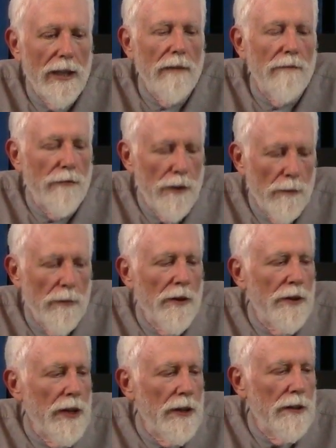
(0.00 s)
Film and
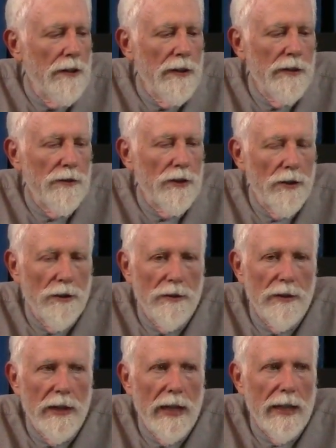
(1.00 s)
Theater
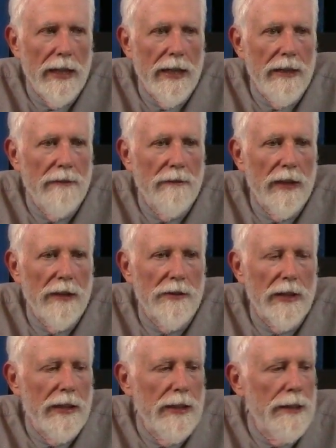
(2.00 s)
Institute in L.A. when I was
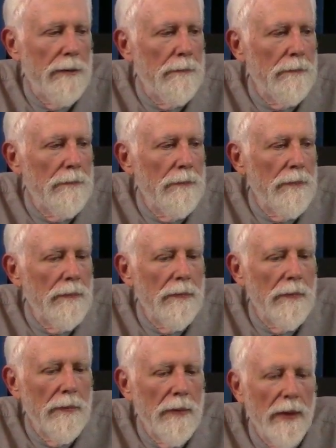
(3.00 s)
a kid.
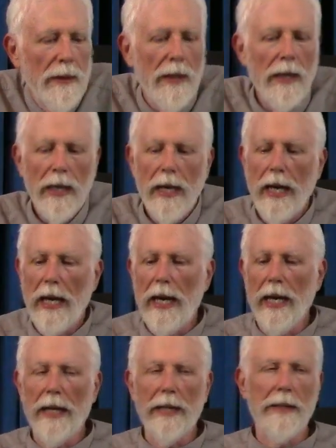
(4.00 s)

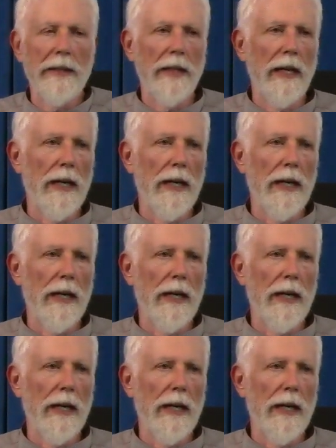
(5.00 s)
And